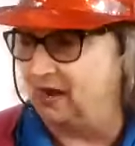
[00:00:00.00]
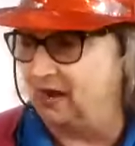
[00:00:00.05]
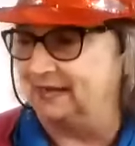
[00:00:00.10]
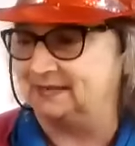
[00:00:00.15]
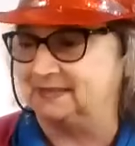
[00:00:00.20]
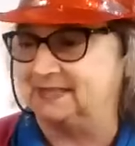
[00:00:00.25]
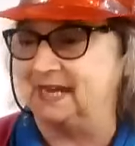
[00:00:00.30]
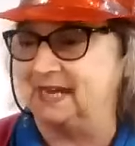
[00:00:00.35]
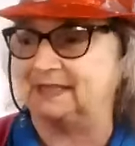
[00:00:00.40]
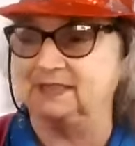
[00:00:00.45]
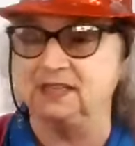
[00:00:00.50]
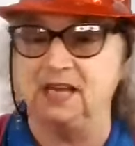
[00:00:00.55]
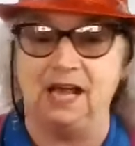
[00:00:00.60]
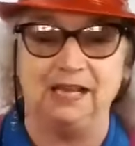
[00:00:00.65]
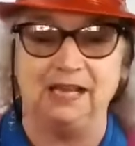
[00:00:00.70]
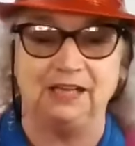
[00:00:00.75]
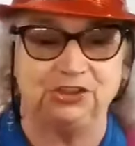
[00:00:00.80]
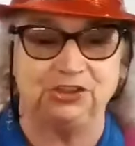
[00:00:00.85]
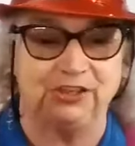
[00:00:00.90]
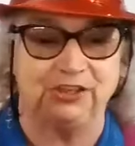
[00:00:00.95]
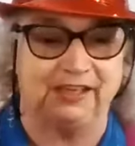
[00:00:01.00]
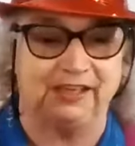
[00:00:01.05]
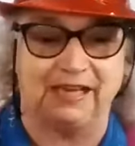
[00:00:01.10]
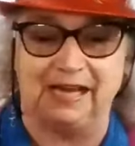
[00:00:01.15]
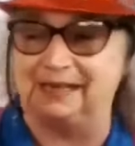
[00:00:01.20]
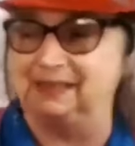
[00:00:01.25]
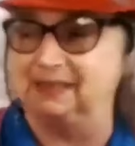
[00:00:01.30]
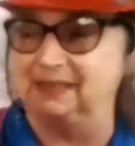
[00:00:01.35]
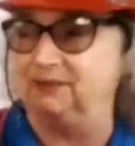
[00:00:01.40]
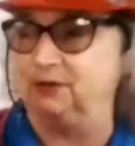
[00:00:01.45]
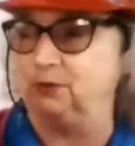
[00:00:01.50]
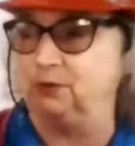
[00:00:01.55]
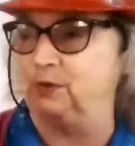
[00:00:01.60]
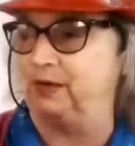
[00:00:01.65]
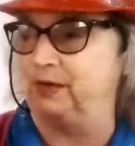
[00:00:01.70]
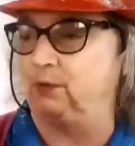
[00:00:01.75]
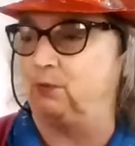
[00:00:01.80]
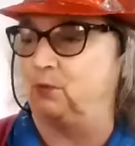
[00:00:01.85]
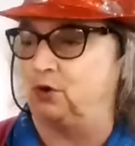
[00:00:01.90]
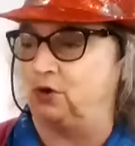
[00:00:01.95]
right, technology, you gotta love it when
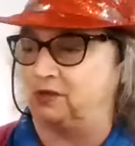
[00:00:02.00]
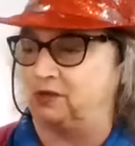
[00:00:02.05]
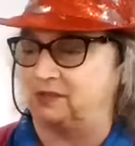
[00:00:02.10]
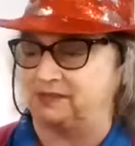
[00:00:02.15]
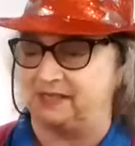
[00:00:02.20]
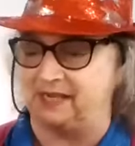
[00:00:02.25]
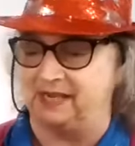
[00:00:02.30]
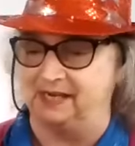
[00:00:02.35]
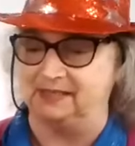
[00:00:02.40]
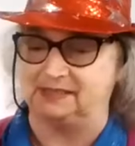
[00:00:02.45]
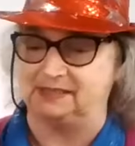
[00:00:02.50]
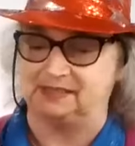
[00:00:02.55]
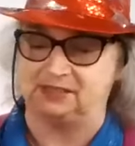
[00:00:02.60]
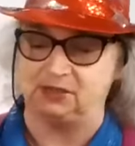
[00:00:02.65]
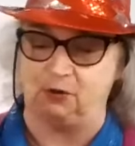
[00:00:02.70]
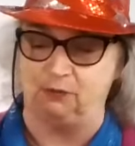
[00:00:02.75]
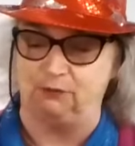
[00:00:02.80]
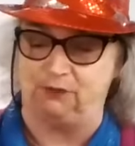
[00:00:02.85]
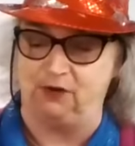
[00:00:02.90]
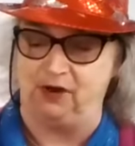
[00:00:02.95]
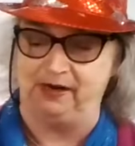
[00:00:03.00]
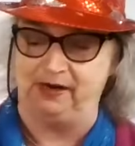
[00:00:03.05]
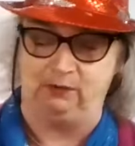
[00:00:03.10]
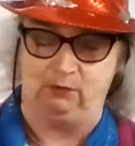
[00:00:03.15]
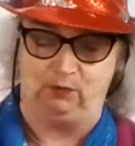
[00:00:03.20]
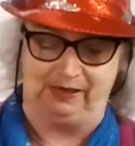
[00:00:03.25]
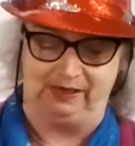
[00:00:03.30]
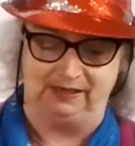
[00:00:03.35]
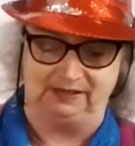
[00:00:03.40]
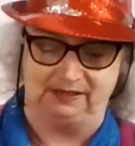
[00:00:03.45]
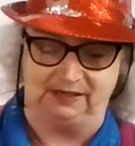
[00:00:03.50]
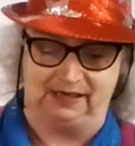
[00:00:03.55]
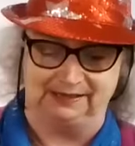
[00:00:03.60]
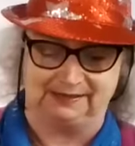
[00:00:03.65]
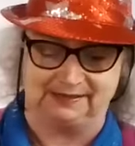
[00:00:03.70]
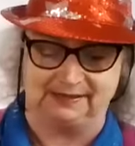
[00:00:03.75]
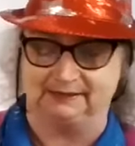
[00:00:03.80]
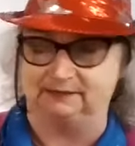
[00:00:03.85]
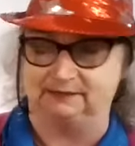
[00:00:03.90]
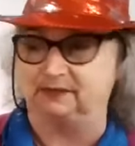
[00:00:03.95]
it works, and it's so funny when it
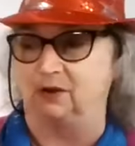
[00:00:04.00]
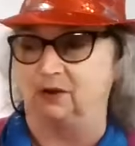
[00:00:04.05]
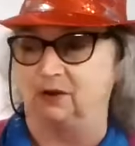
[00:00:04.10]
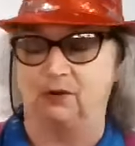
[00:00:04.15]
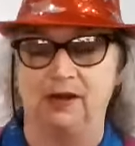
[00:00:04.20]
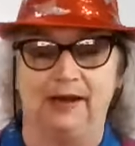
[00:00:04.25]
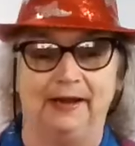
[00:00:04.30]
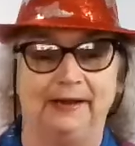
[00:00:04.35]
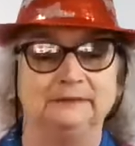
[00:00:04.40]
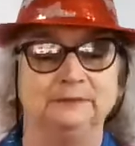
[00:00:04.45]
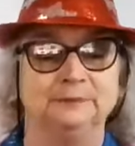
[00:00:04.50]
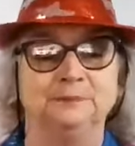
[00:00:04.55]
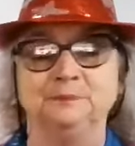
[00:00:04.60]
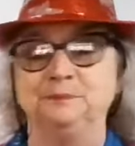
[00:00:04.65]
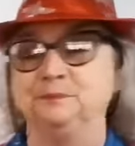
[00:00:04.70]
doesn't, okay?